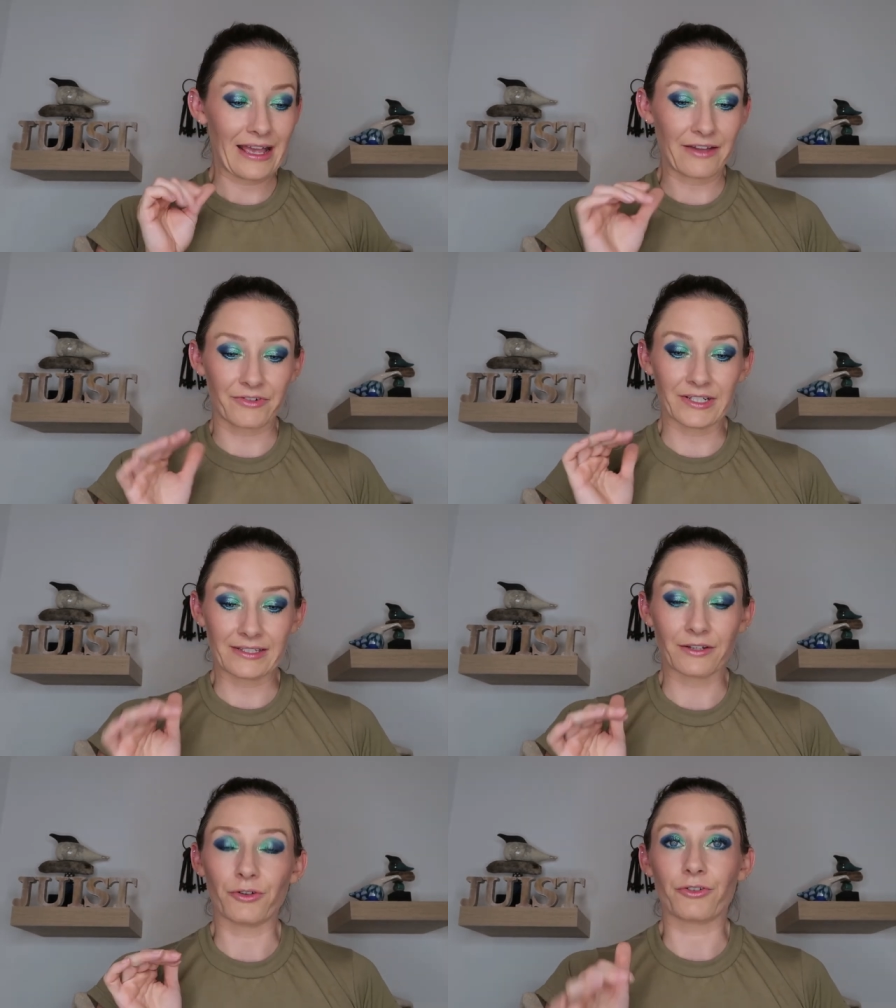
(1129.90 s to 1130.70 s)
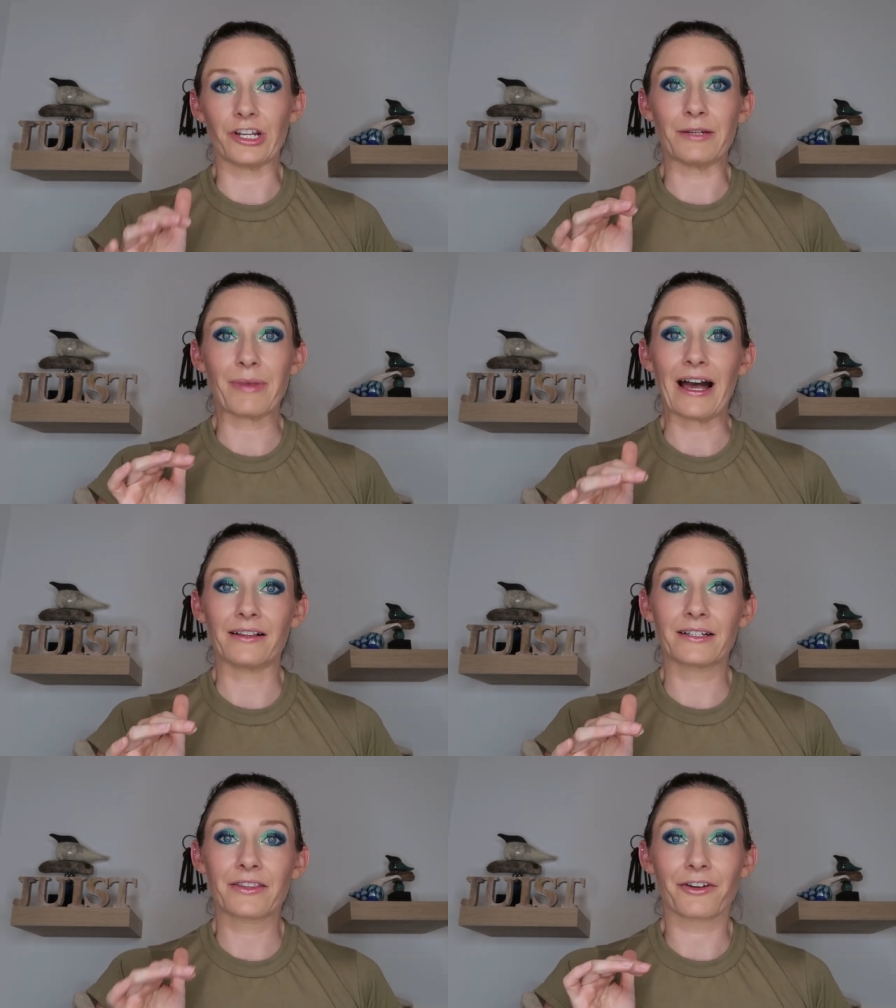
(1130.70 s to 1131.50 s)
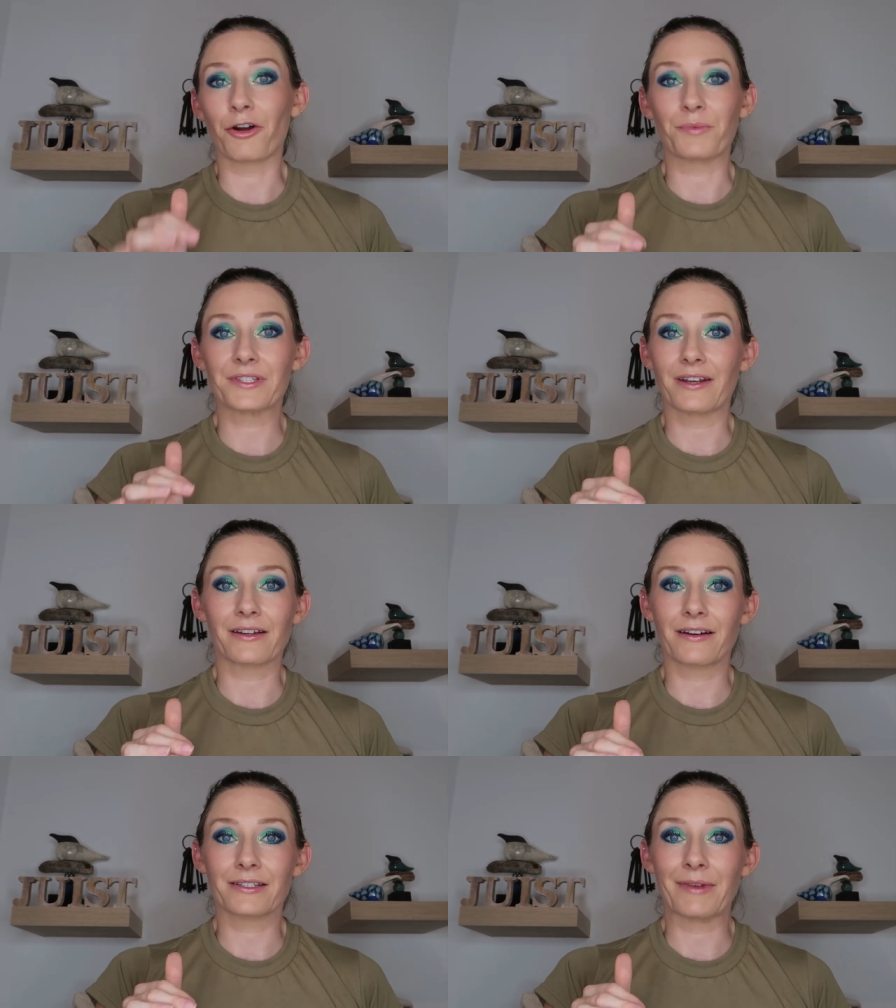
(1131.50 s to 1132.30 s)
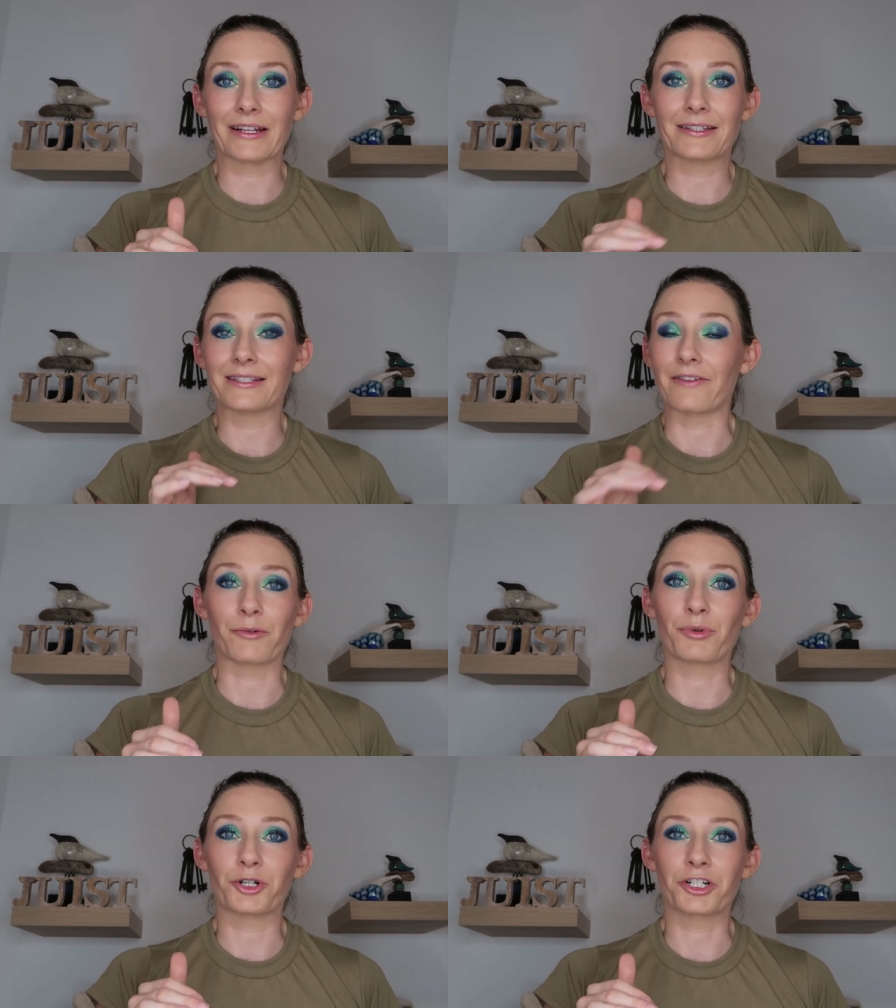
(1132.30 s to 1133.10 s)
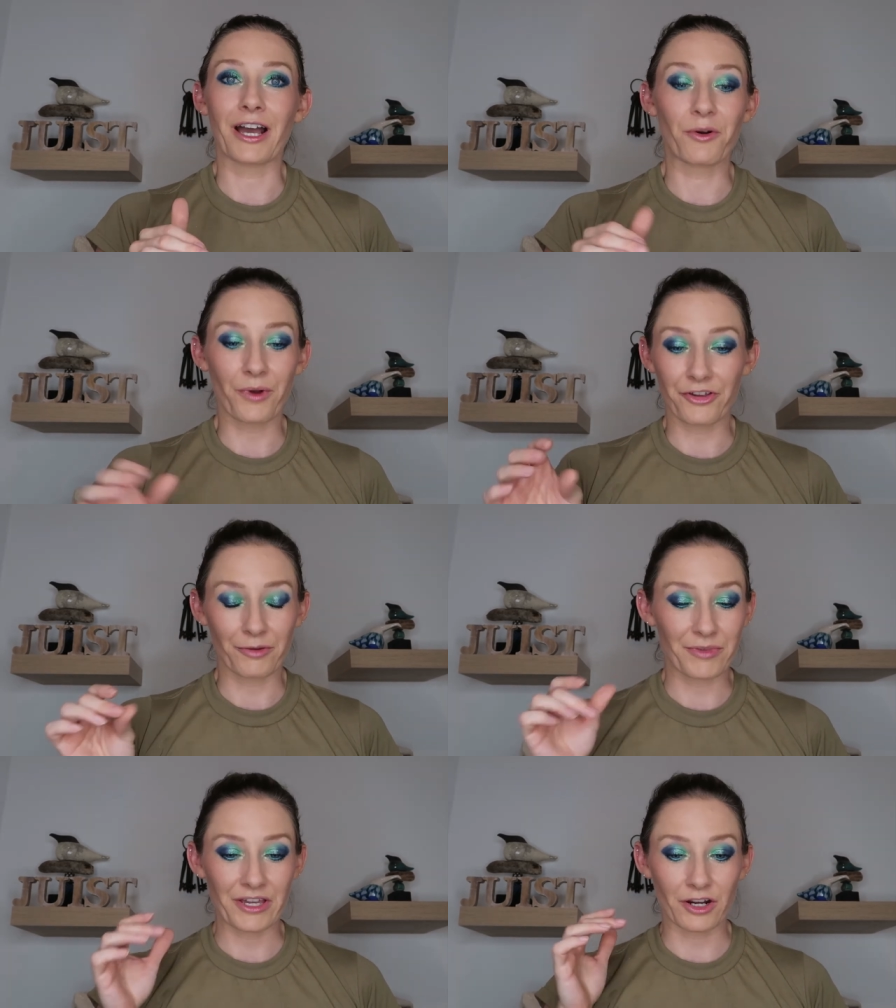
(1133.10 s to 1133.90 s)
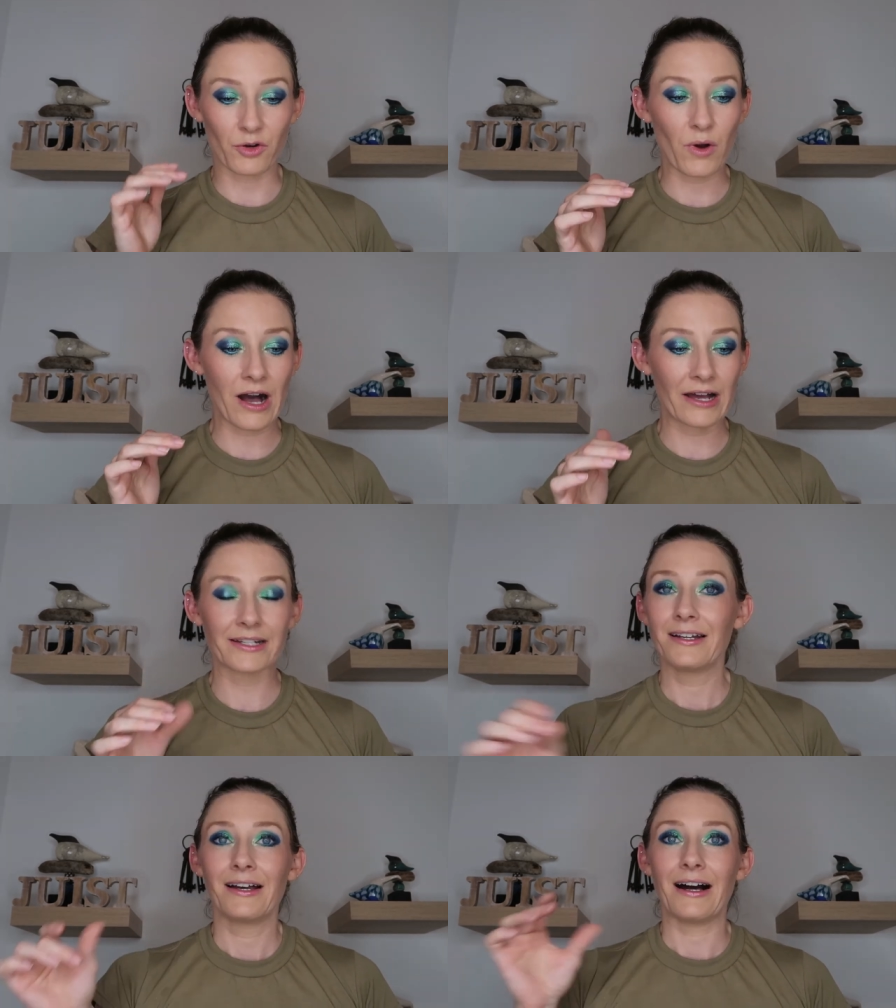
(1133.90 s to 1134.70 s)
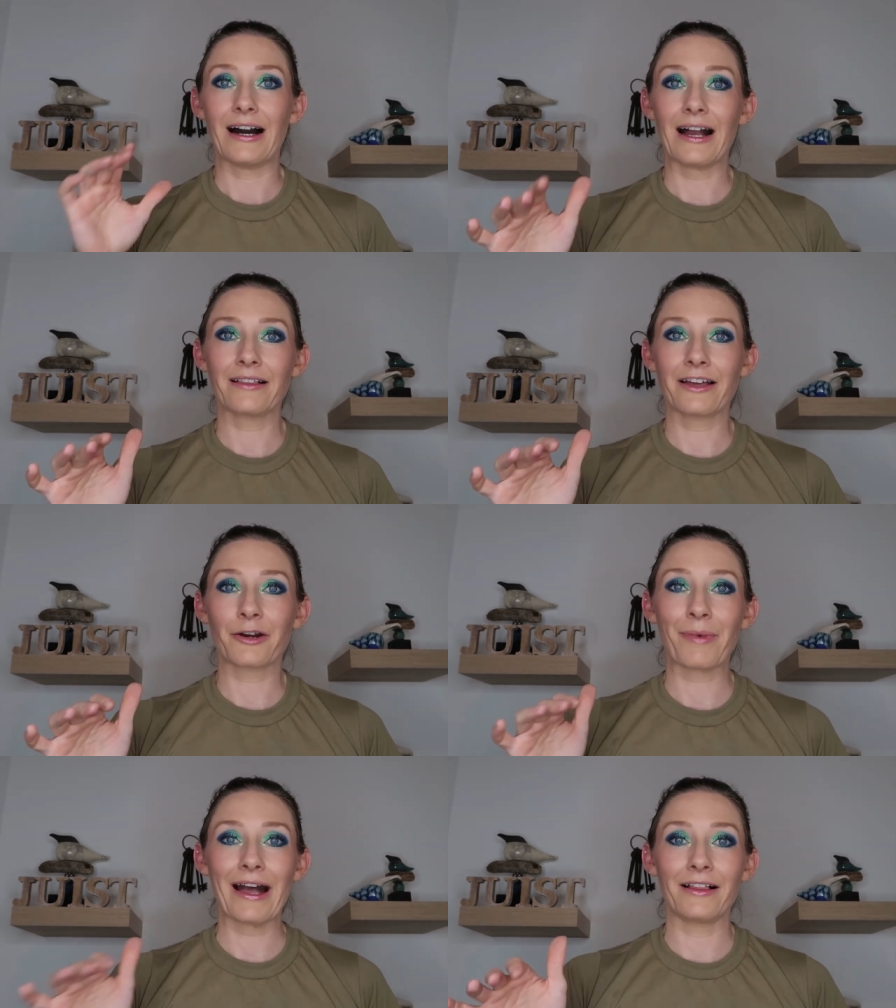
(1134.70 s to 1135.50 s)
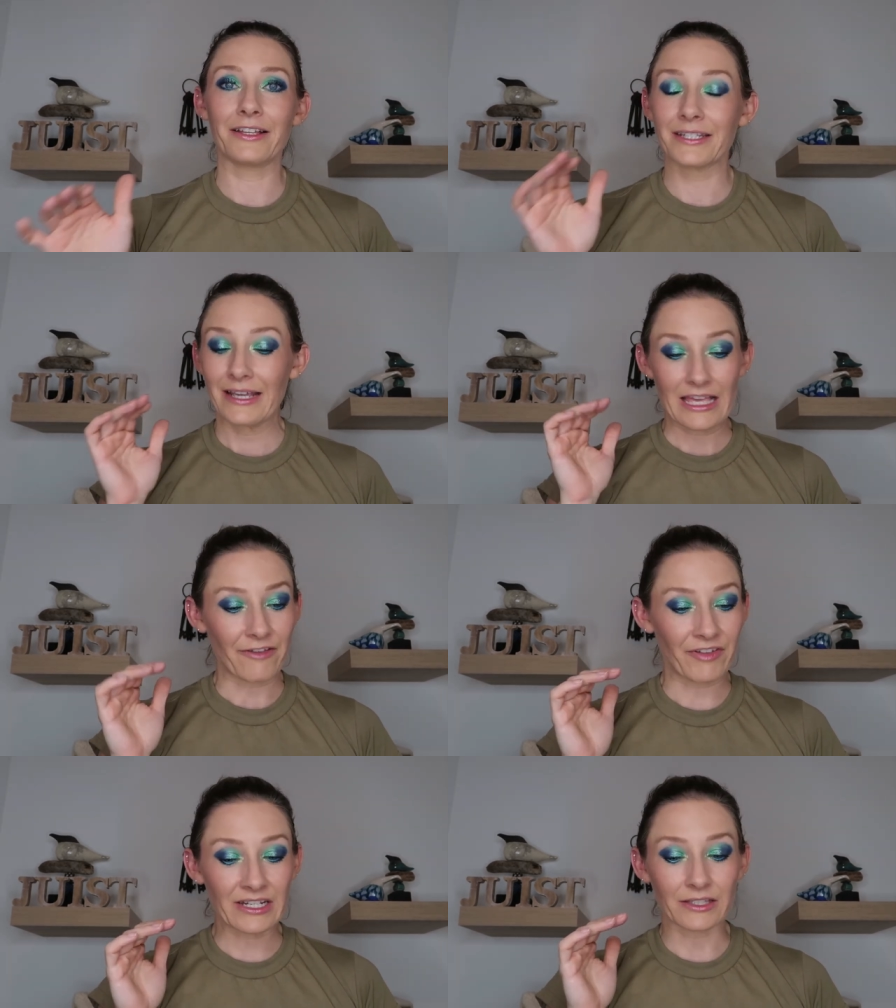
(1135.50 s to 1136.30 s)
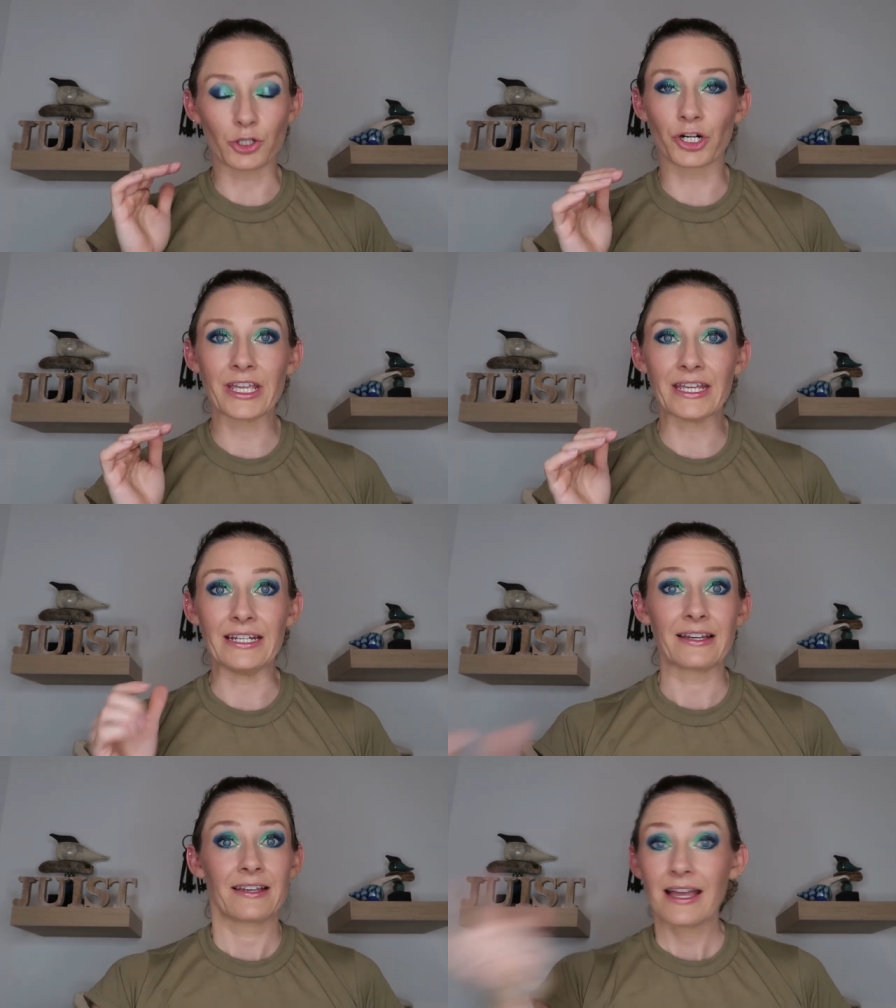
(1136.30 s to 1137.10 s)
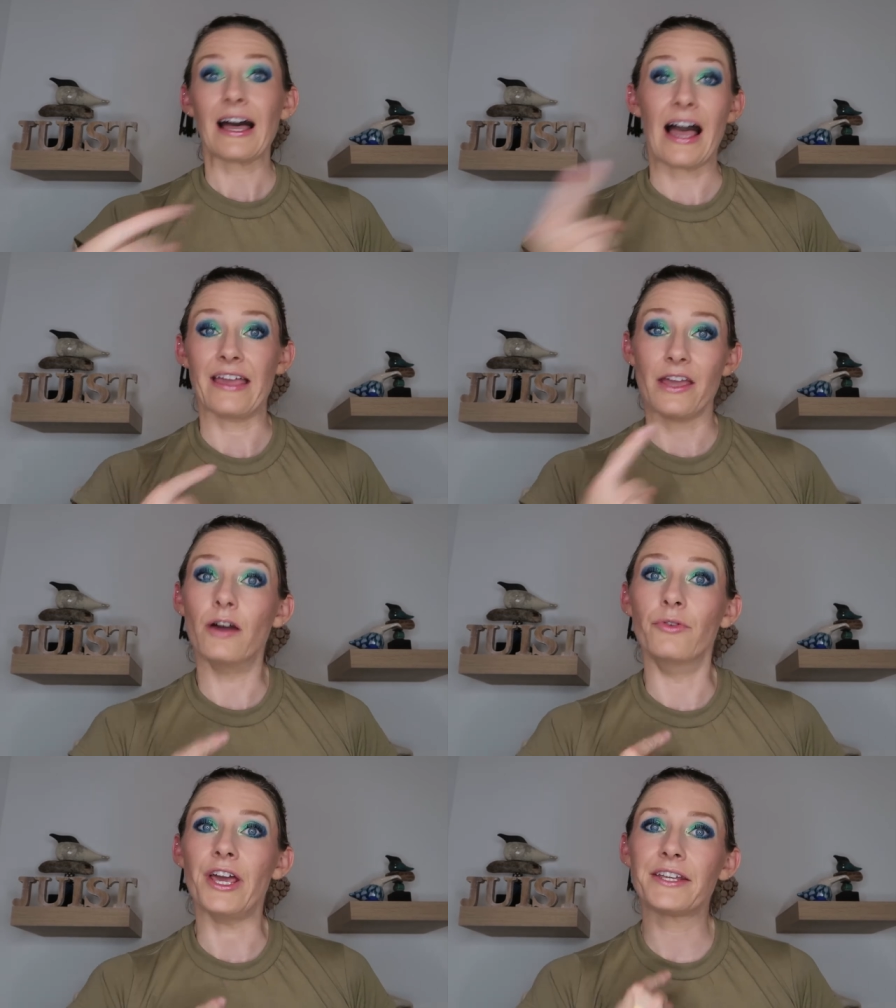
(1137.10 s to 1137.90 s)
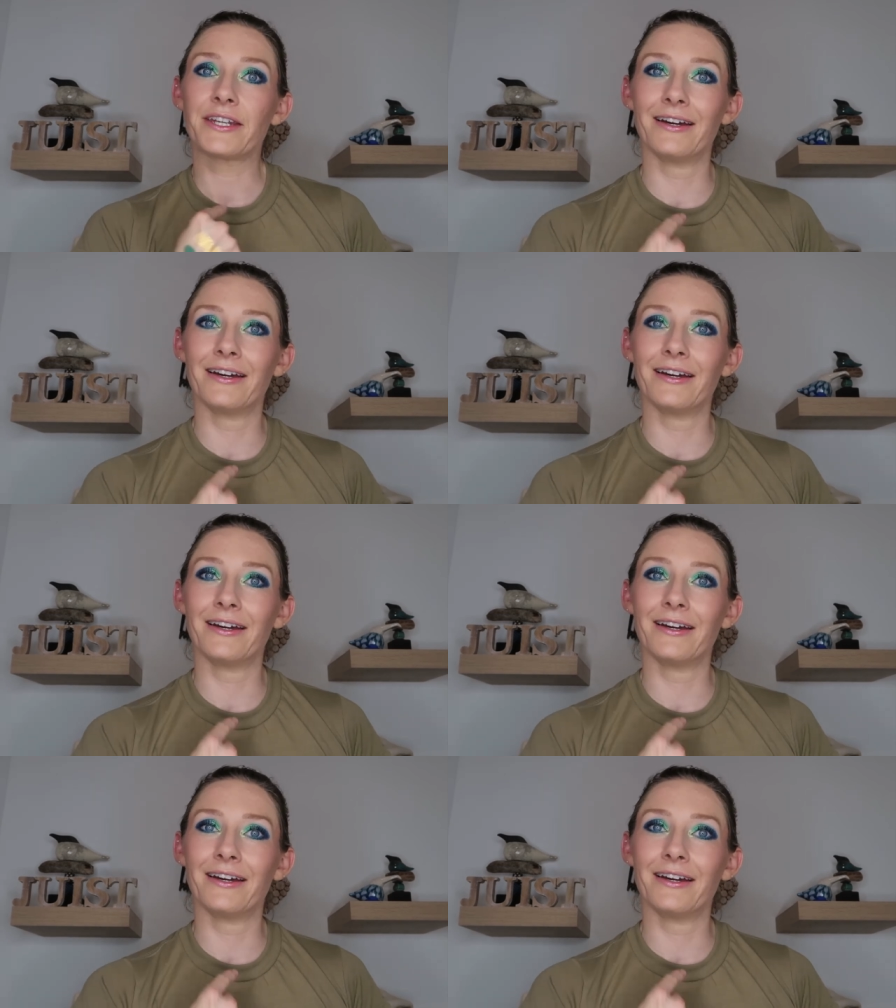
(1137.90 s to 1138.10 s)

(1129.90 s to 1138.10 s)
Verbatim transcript: every single green palette that Copacetic Cosmetics has ever pushed out, whether it be a quad, a highlighter palette, if it is green, I own it.